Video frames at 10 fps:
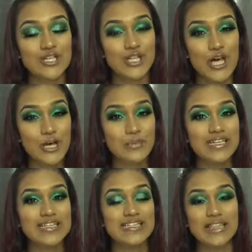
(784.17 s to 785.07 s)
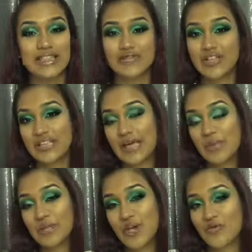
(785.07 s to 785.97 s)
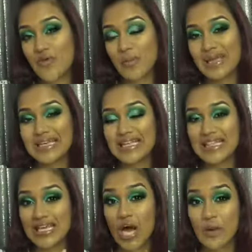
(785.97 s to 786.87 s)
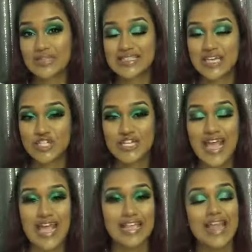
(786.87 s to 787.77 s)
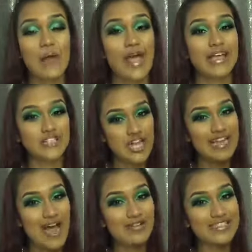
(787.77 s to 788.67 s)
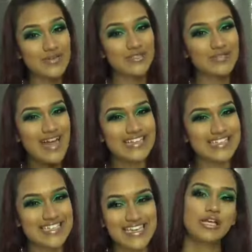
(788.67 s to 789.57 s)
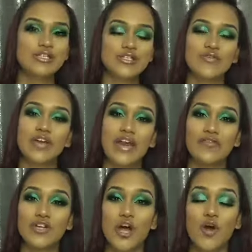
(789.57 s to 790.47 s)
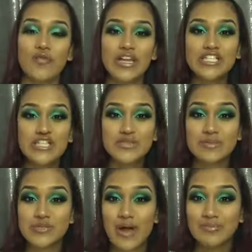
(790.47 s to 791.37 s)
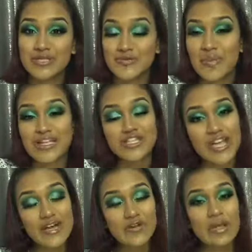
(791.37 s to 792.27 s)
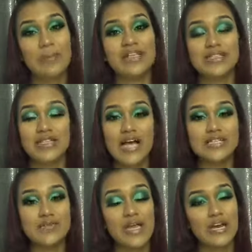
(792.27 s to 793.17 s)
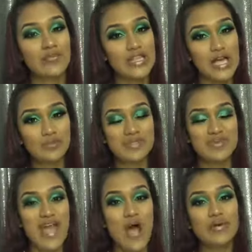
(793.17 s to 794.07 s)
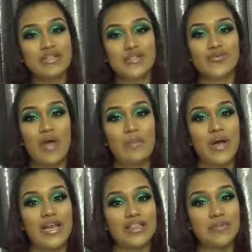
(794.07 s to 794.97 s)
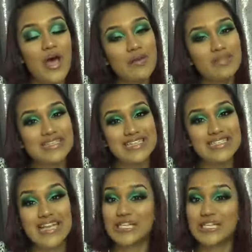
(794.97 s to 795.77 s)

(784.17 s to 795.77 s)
look, please leave the link below for me in the comment section and that way I can check it out and see what you guys did. Don't forget, if you're not already, to subscribe to my channel. It means a lot to me and it really helps me out. It's the red button at the bottom that says